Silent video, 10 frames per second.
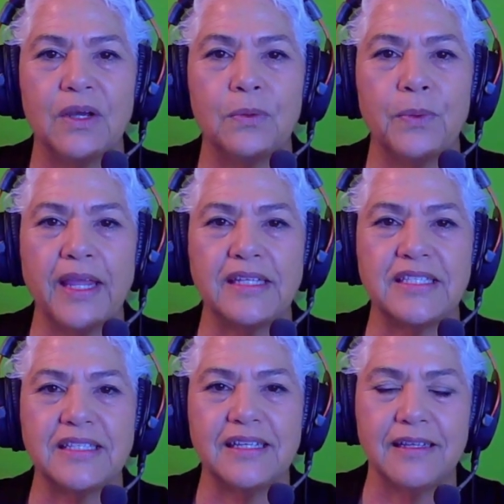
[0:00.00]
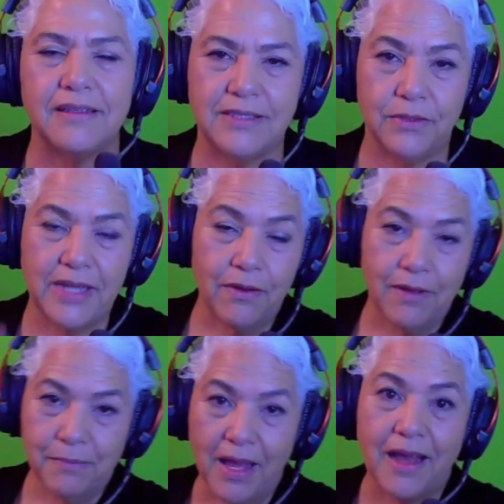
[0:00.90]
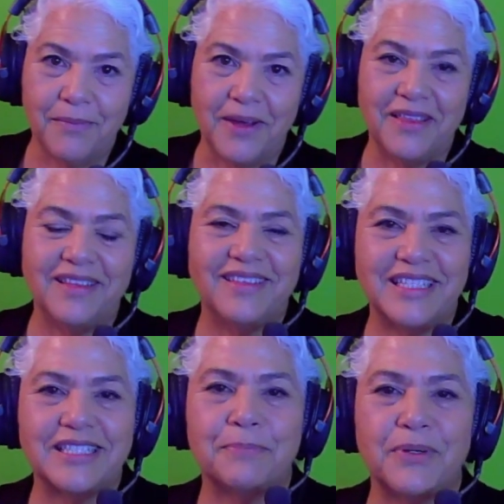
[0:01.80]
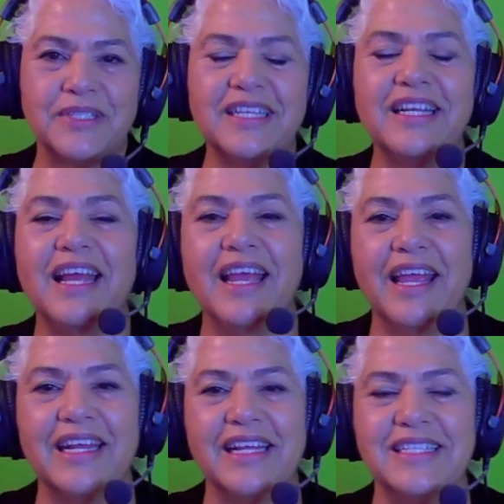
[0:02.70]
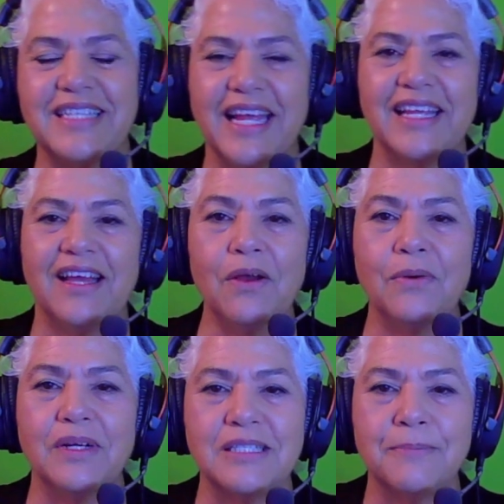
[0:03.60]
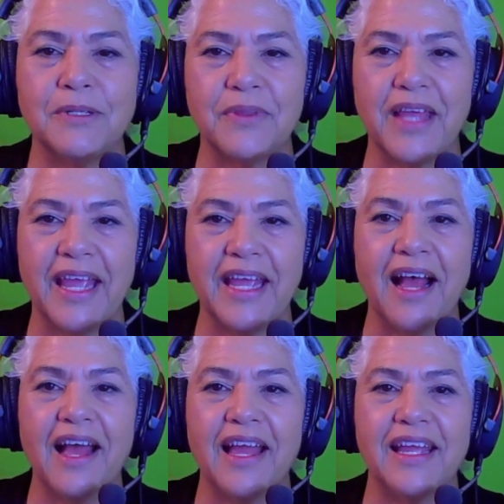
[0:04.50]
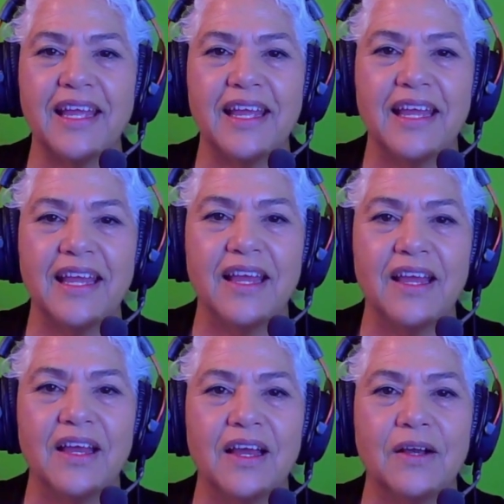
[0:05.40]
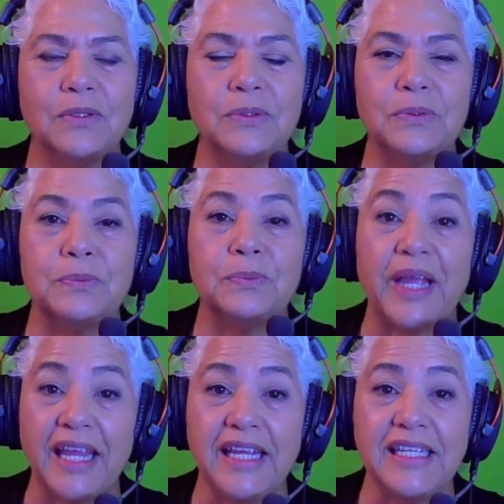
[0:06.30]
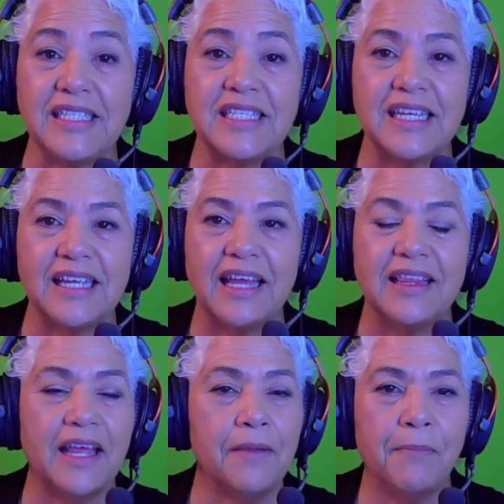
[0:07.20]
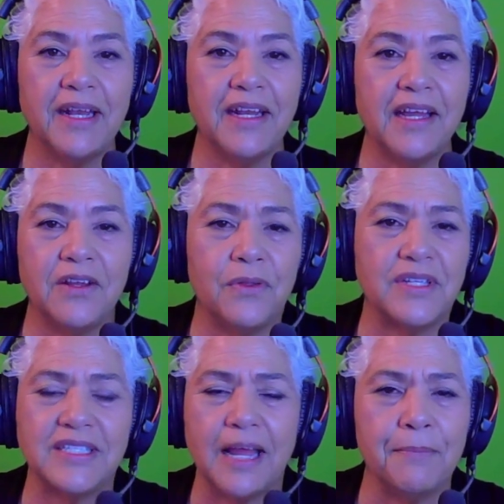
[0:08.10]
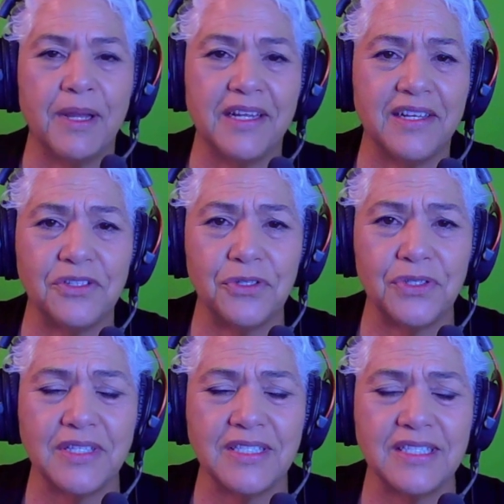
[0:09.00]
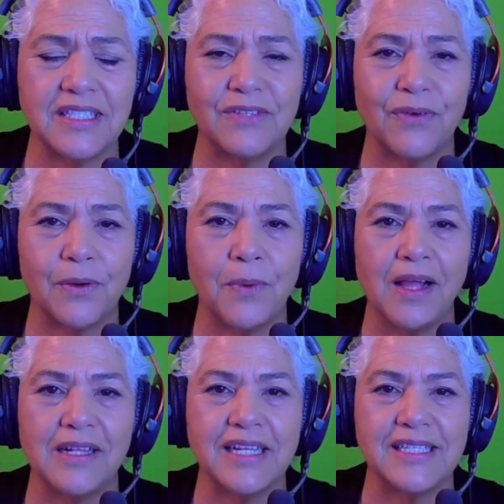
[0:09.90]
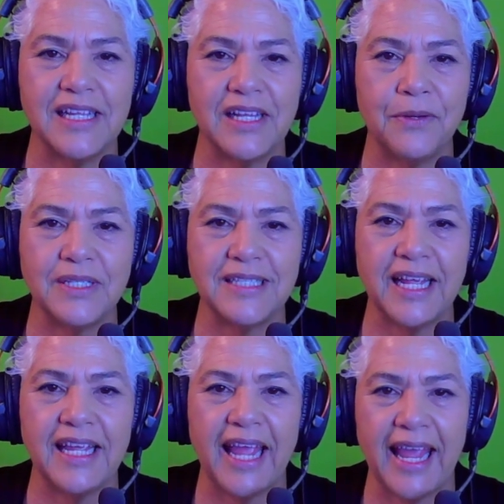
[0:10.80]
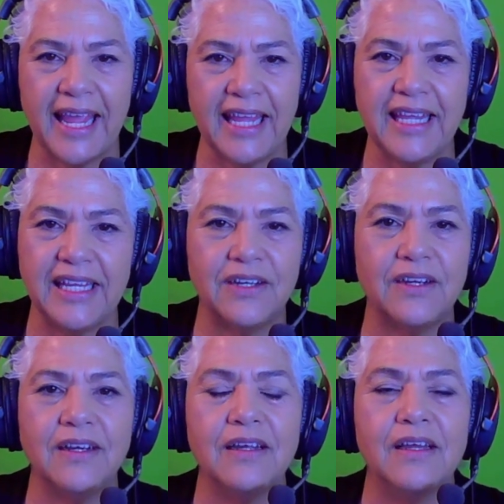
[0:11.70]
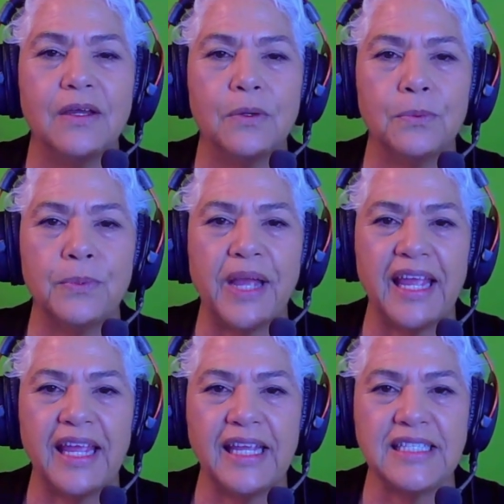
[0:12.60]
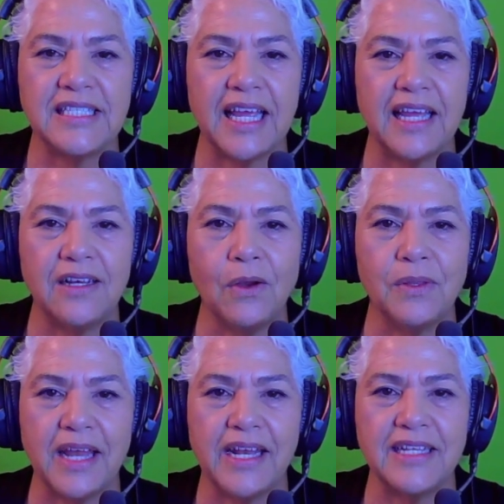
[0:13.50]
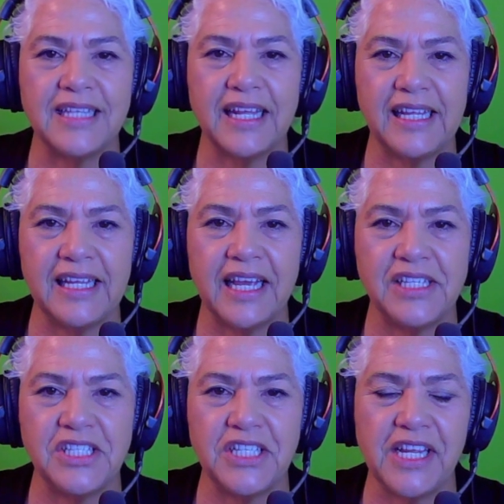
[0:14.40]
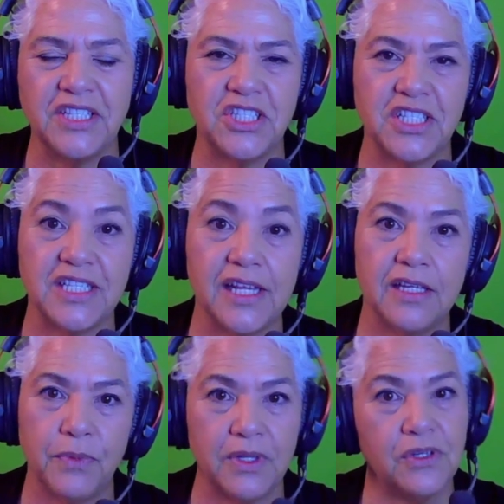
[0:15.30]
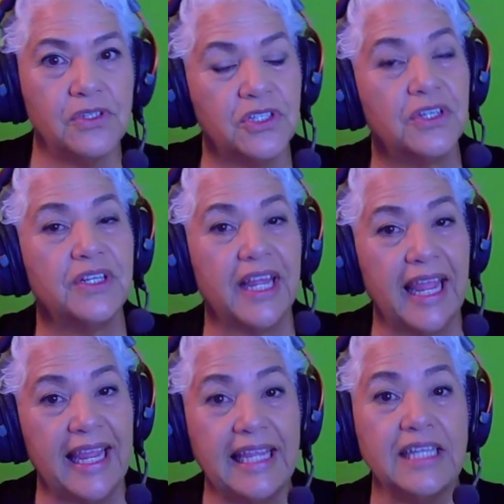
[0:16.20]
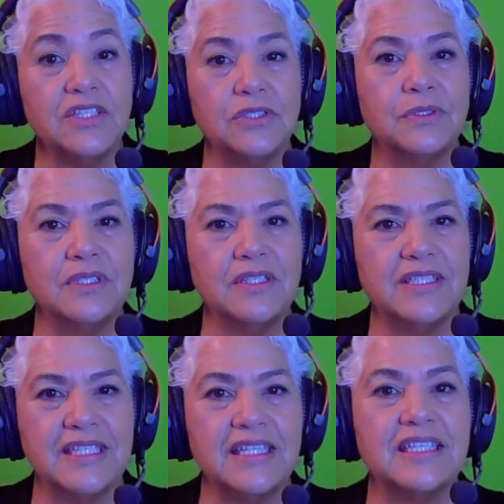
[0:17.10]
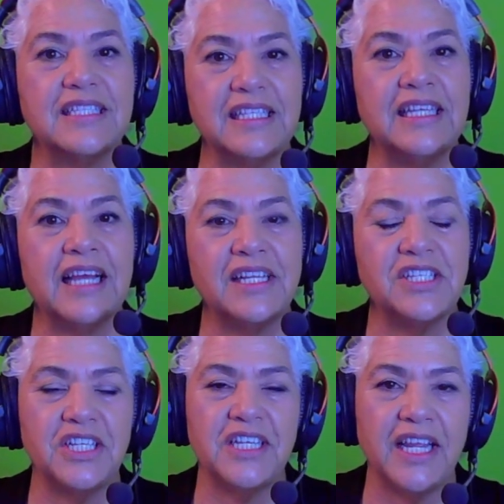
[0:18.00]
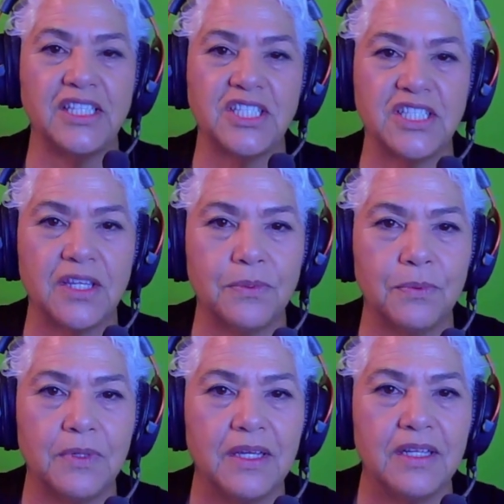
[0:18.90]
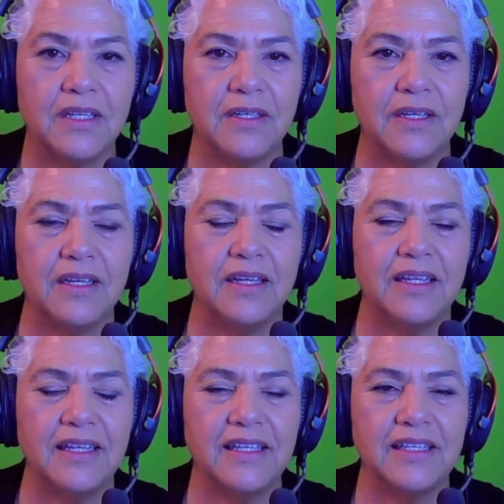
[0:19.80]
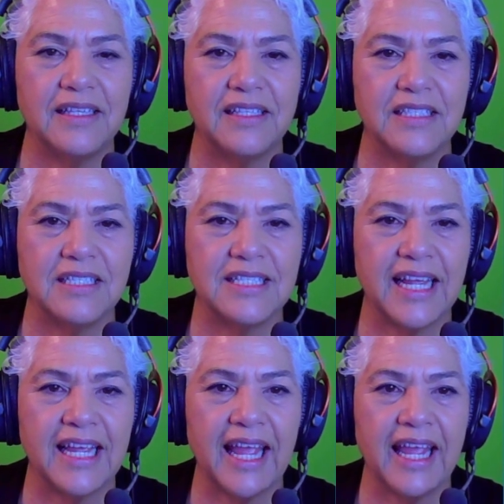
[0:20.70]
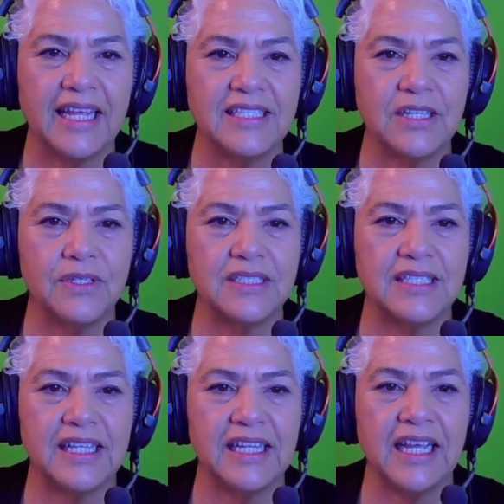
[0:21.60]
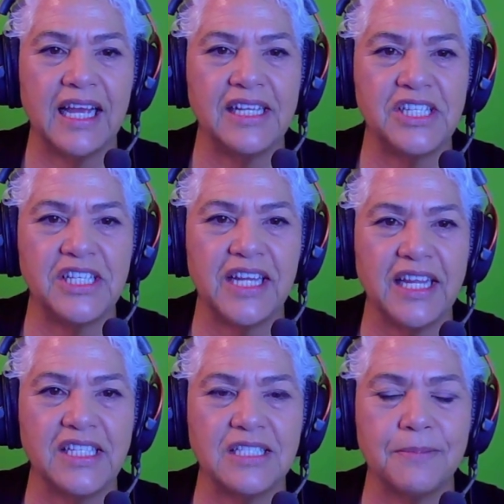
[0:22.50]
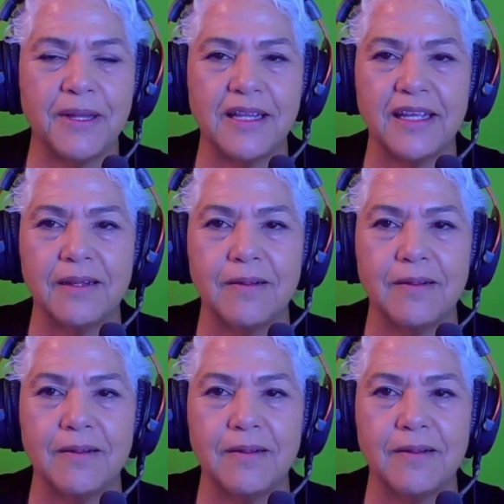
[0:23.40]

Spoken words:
Wait. So now I'm on this person and I say, oh, it's spelled with the AI. Oh, wait. And they might not know this, and I might not introduce this for a while. And they say, you know what, say A here. Wait. And oh, that has the EIGH. Just like when you turn H, you'll see this EIGH in to say A. So it's the EIGH spelling.